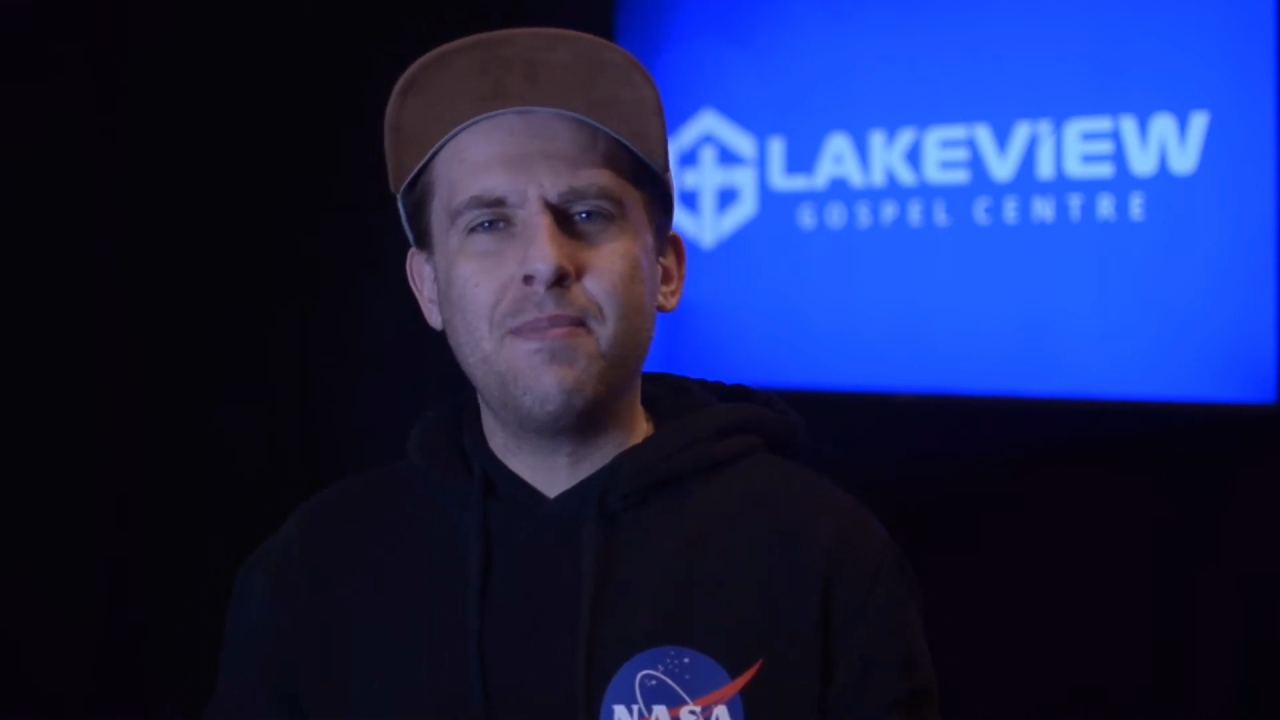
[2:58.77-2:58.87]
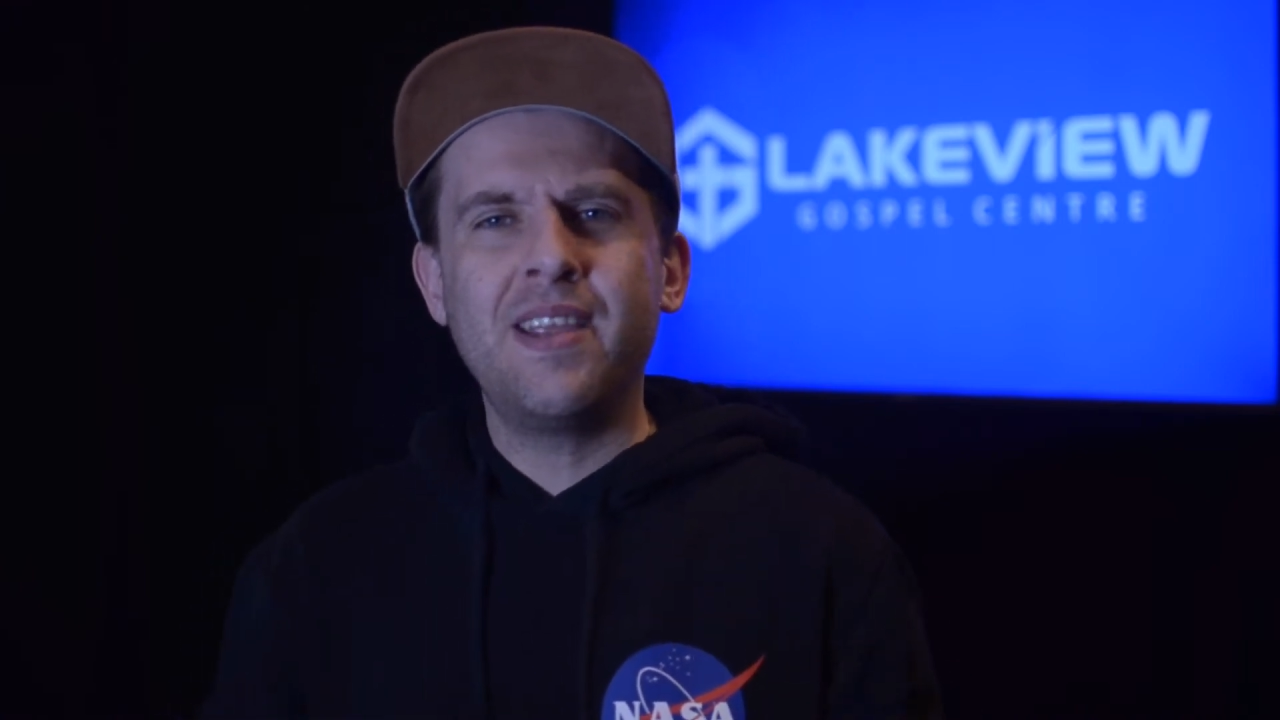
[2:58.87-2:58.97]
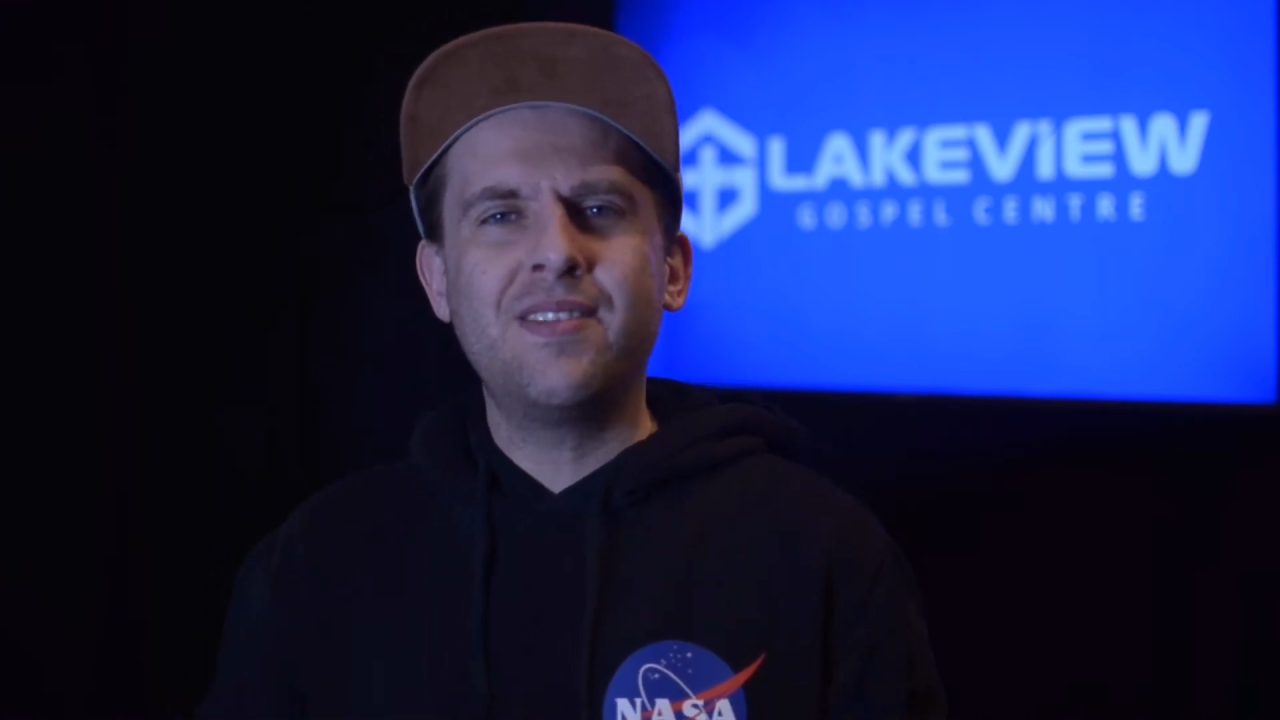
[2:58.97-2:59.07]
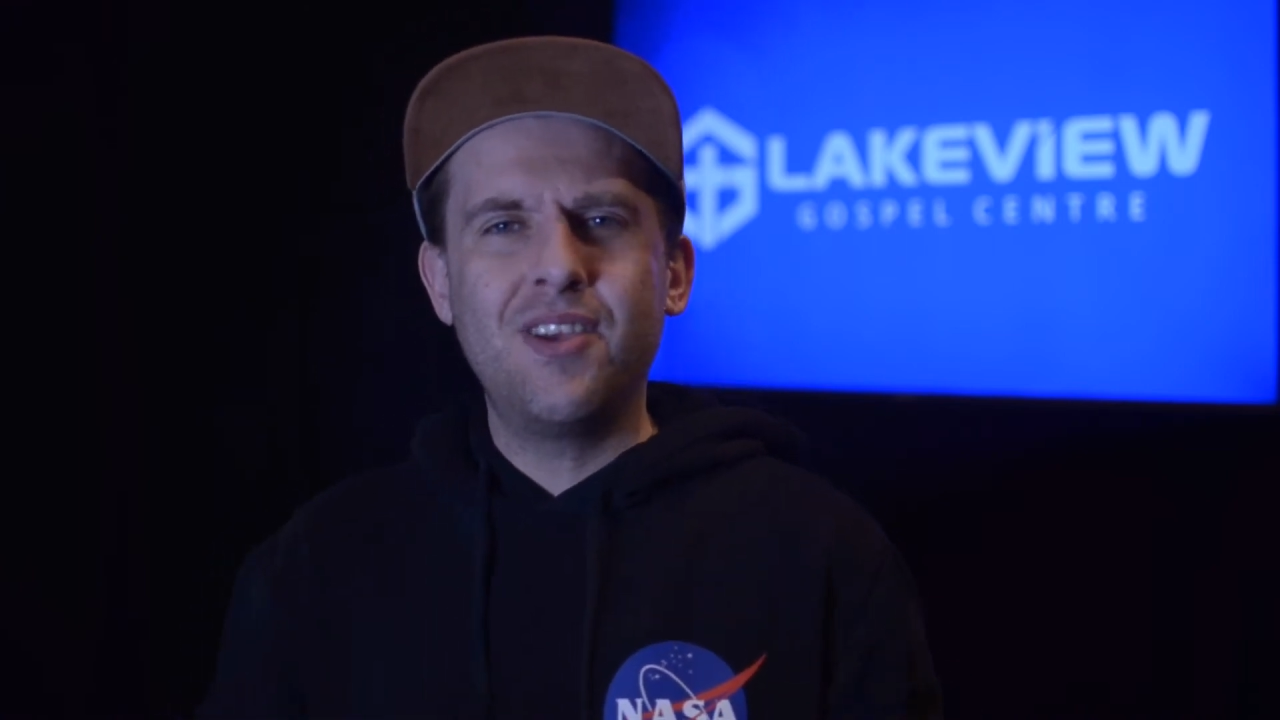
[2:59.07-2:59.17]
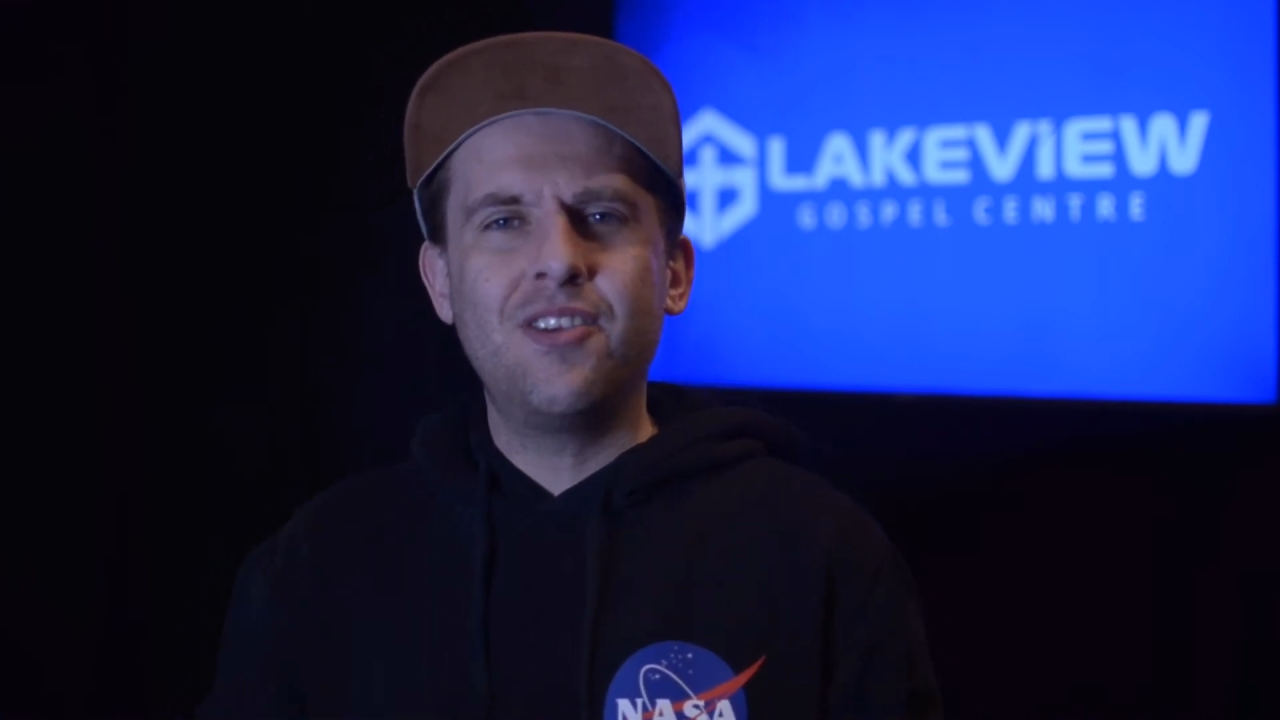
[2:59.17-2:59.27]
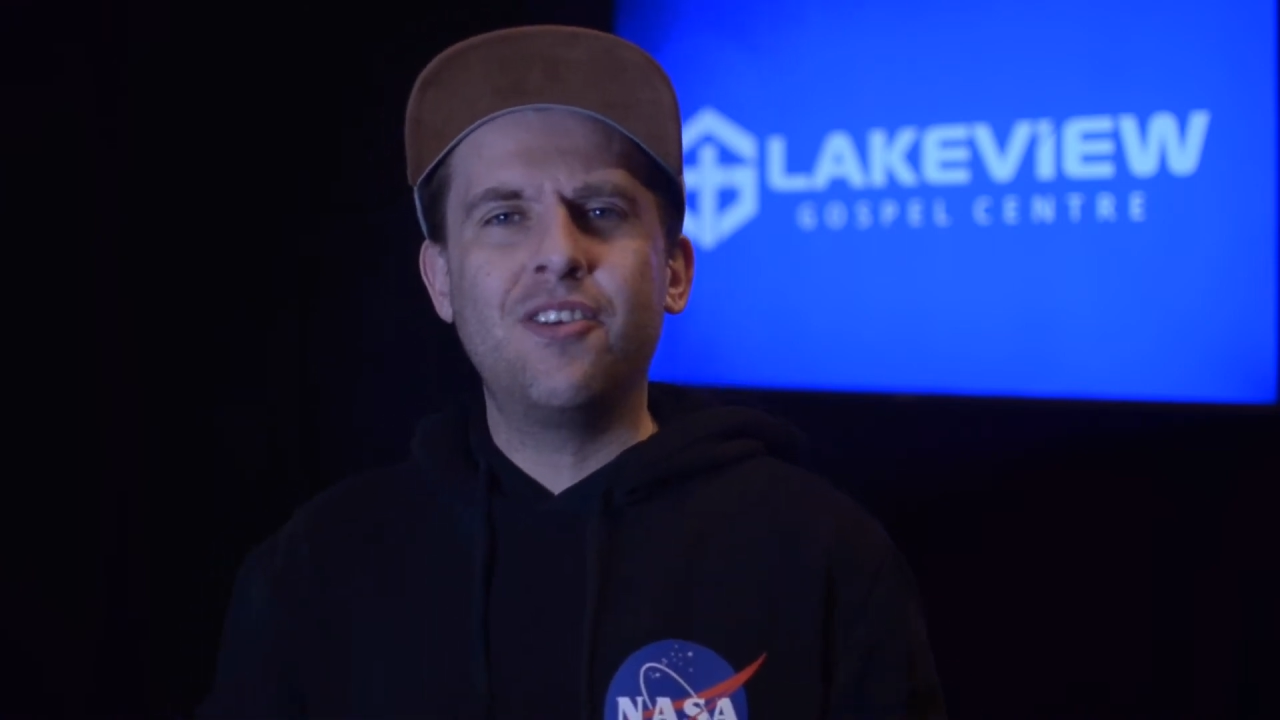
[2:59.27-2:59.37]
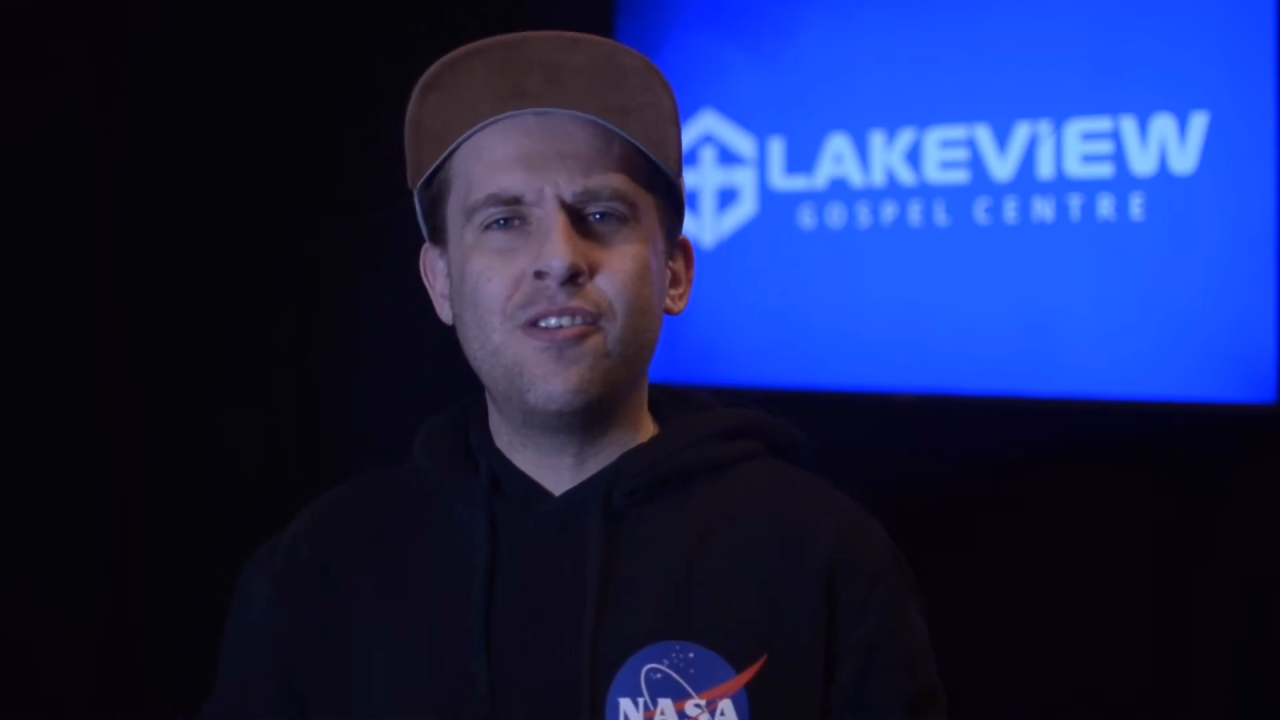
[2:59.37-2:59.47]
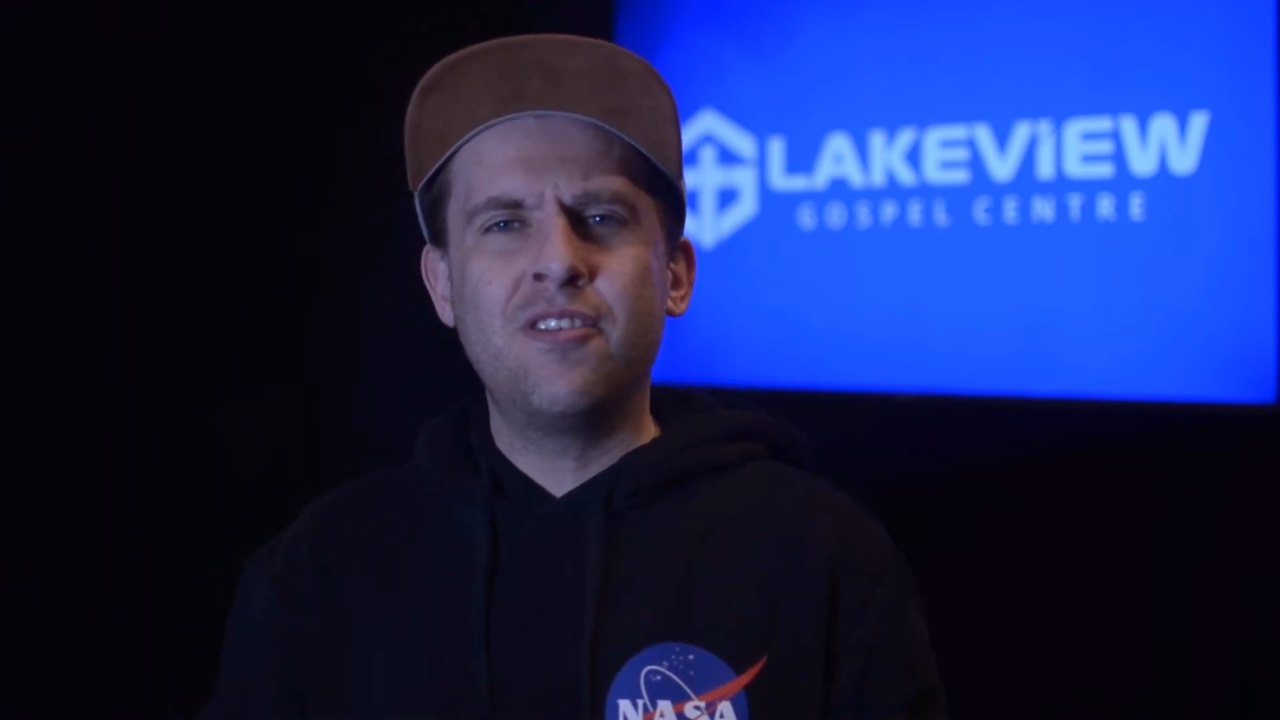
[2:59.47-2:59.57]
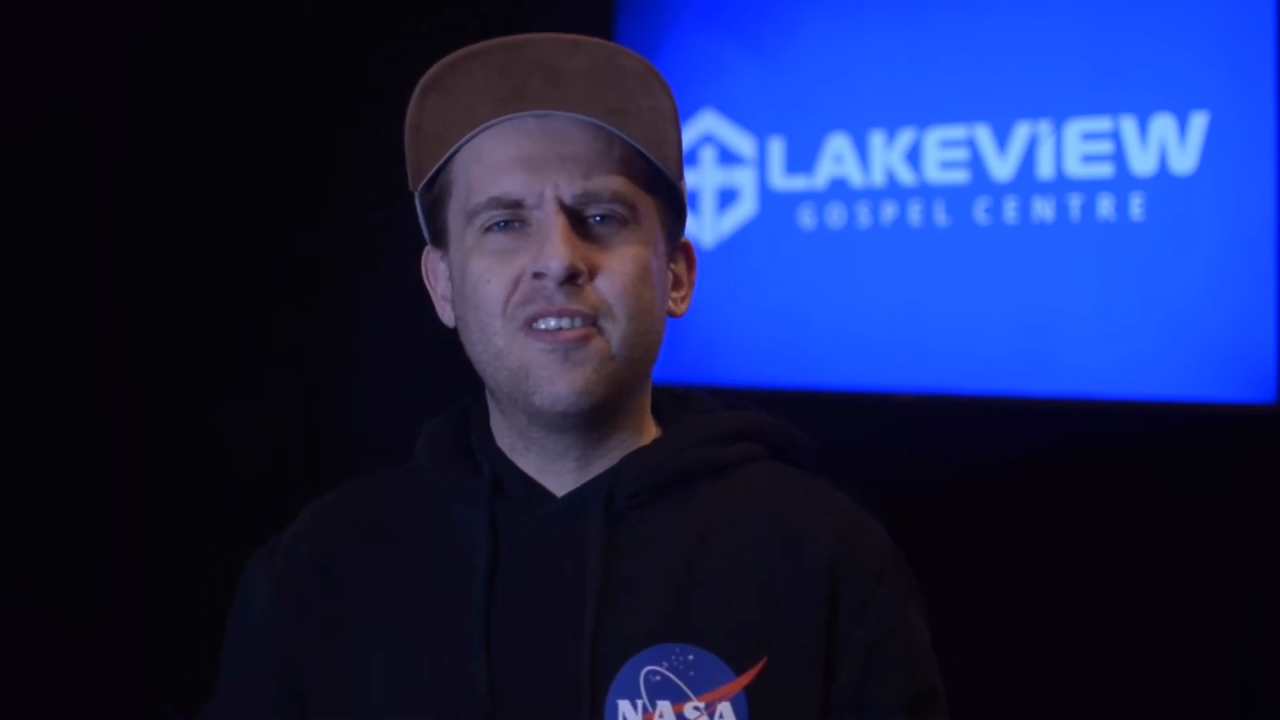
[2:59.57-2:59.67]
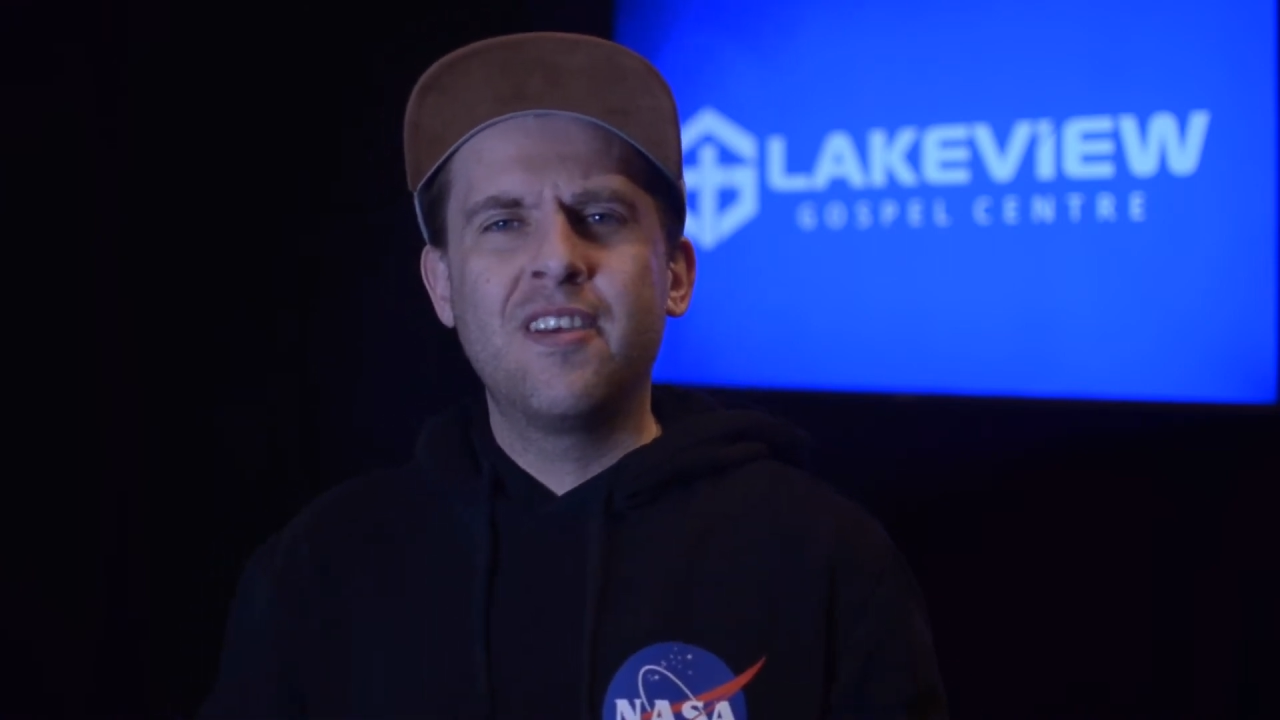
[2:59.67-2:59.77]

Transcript: mean to you.